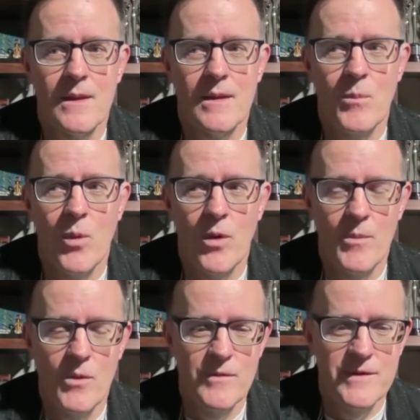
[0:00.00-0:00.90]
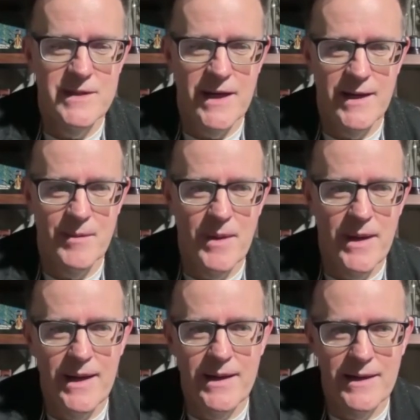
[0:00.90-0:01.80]
more movies getting
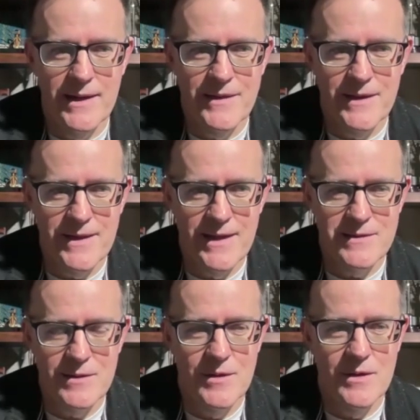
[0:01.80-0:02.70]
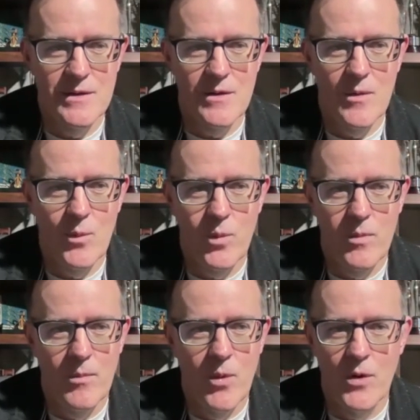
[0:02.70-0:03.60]
made, and I think that's going to
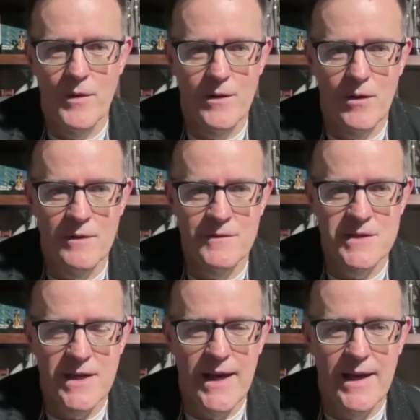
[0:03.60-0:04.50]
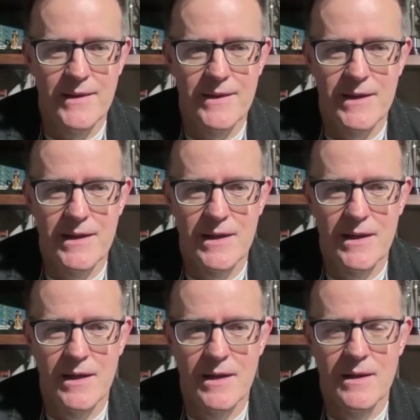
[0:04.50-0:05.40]
more than offset the
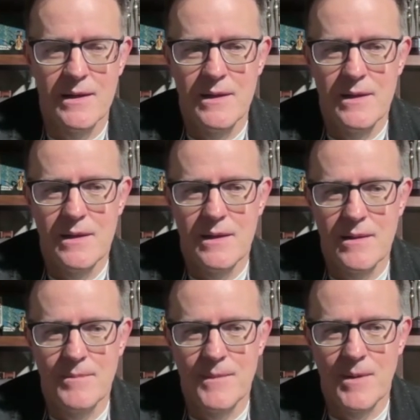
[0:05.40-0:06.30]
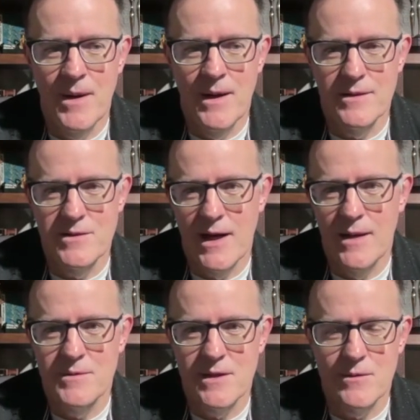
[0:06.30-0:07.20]
amount of
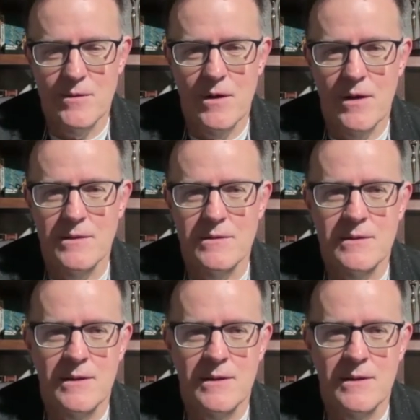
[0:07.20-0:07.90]
jobs that are lost.